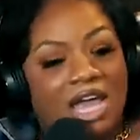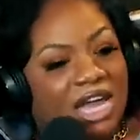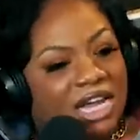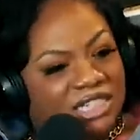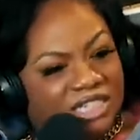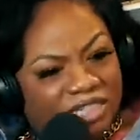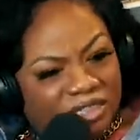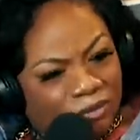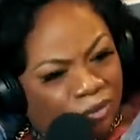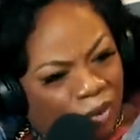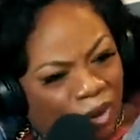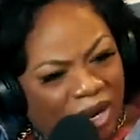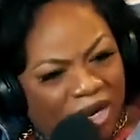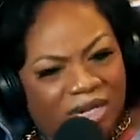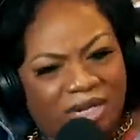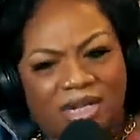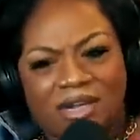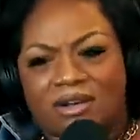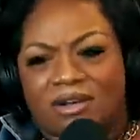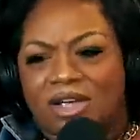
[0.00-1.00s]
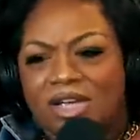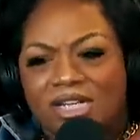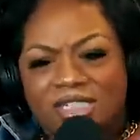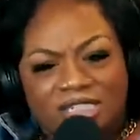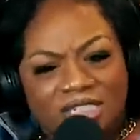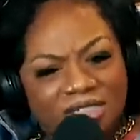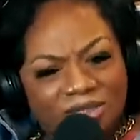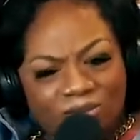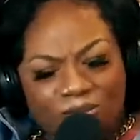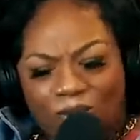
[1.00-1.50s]
And just wait here.
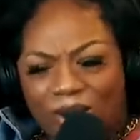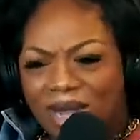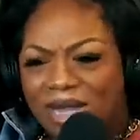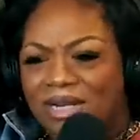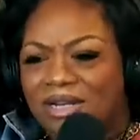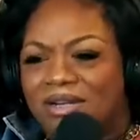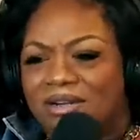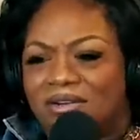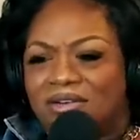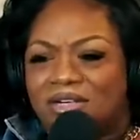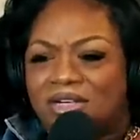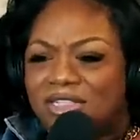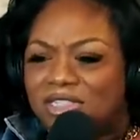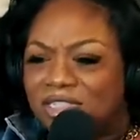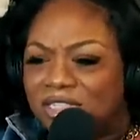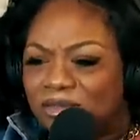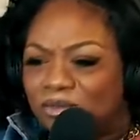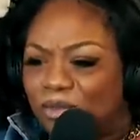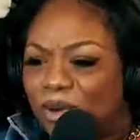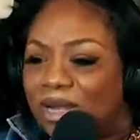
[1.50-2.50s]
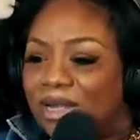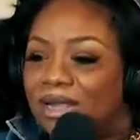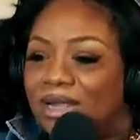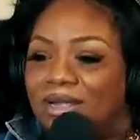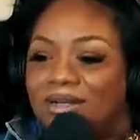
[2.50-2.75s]
Just wait here. Just wait.